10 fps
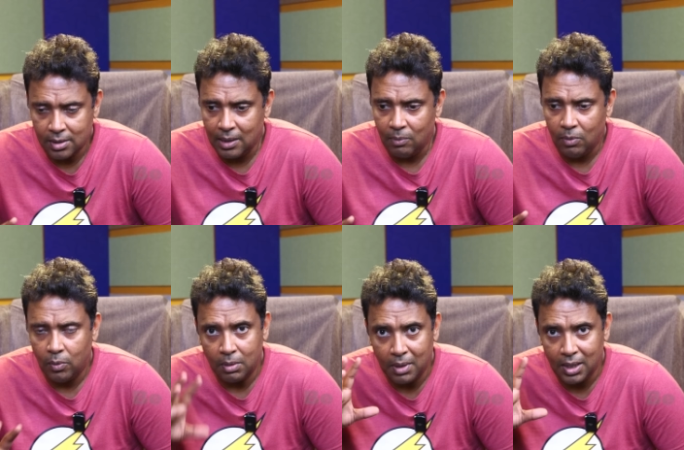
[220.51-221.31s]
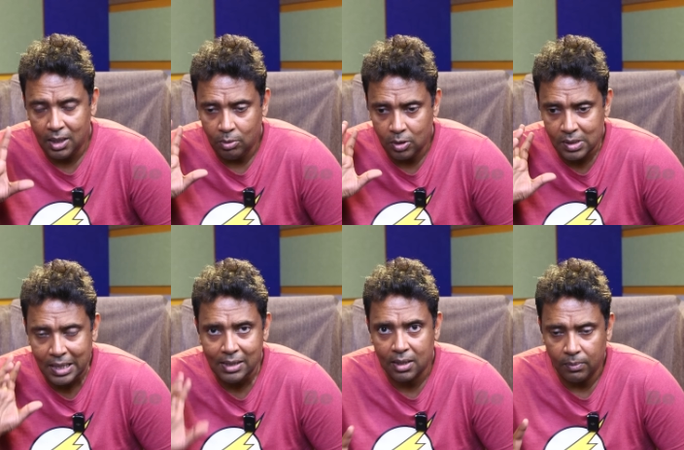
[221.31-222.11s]
Same way when the money, when you
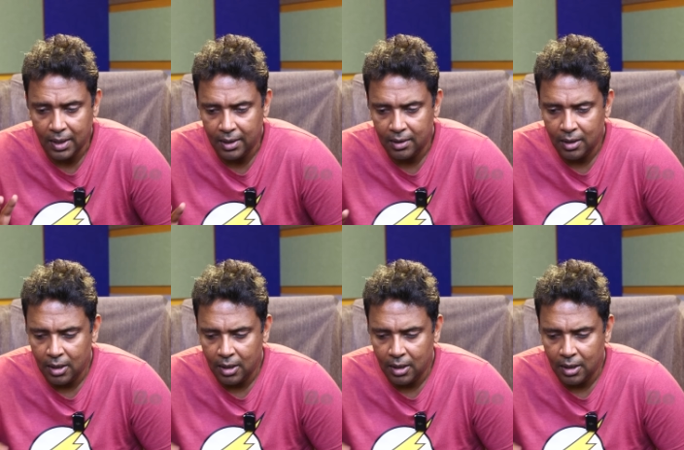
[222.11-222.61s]
sell something,